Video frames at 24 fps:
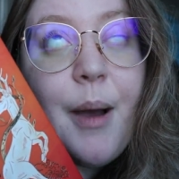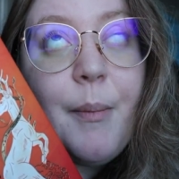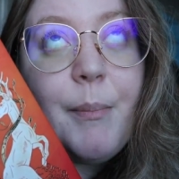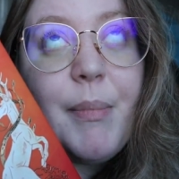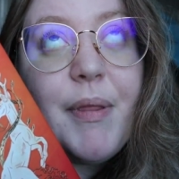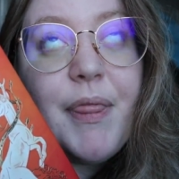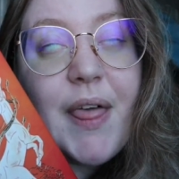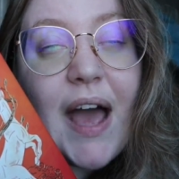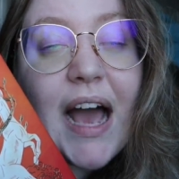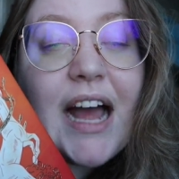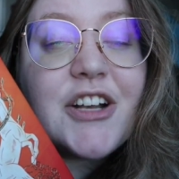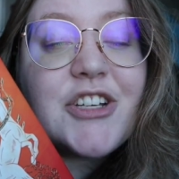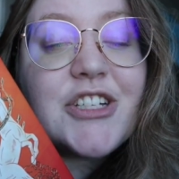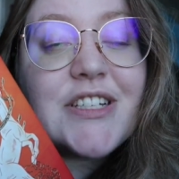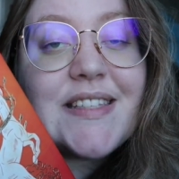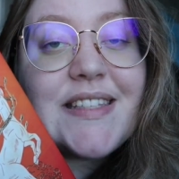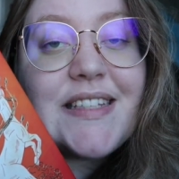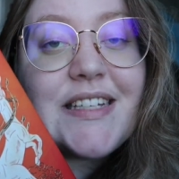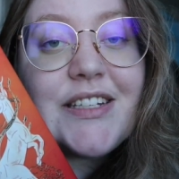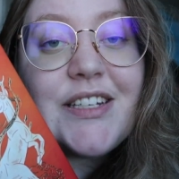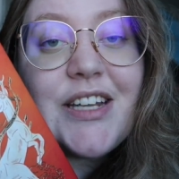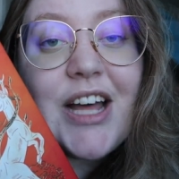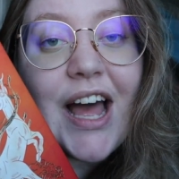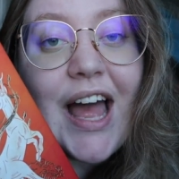but that just
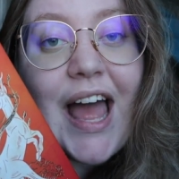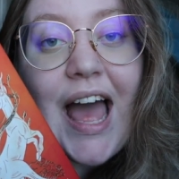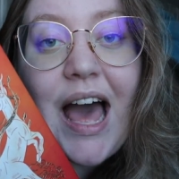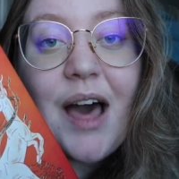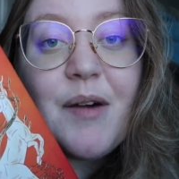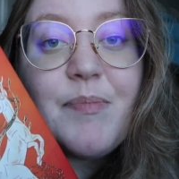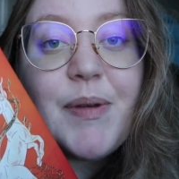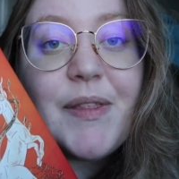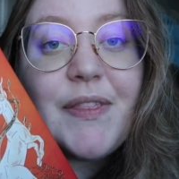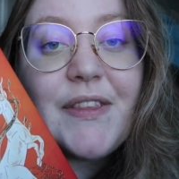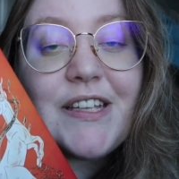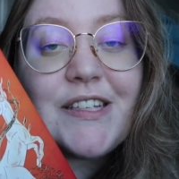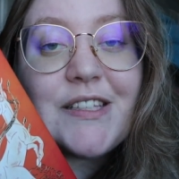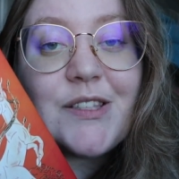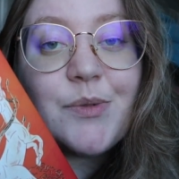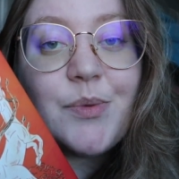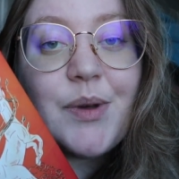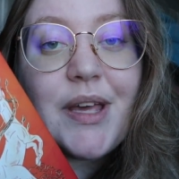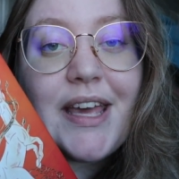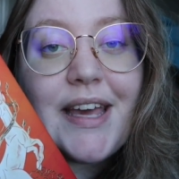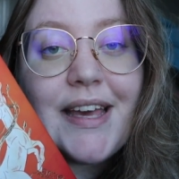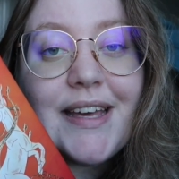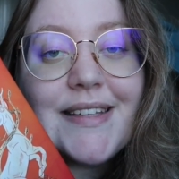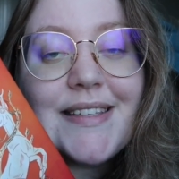did not happen this
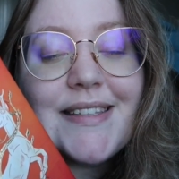week.